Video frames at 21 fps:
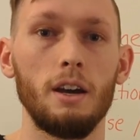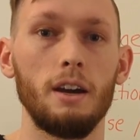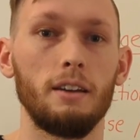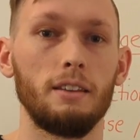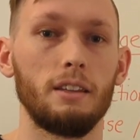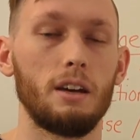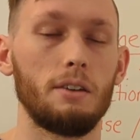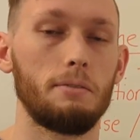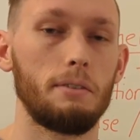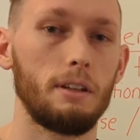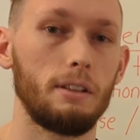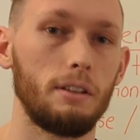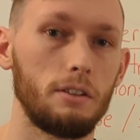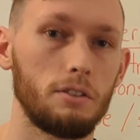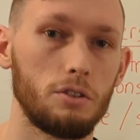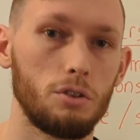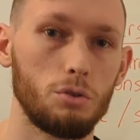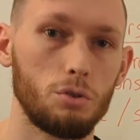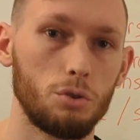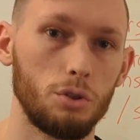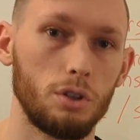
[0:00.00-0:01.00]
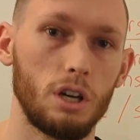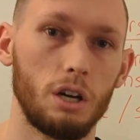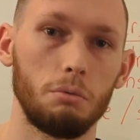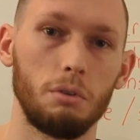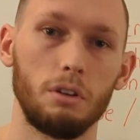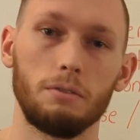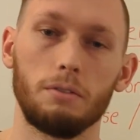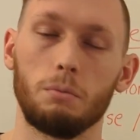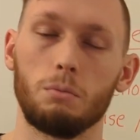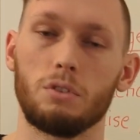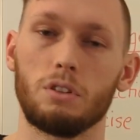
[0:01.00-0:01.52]
And that feeling is usually
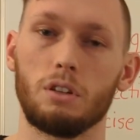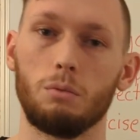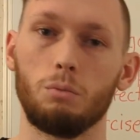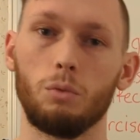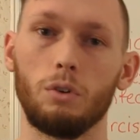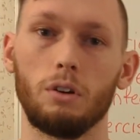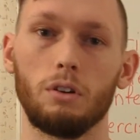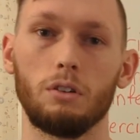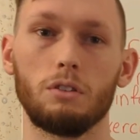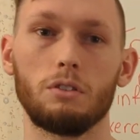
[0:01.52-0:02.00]
coming from somewhere.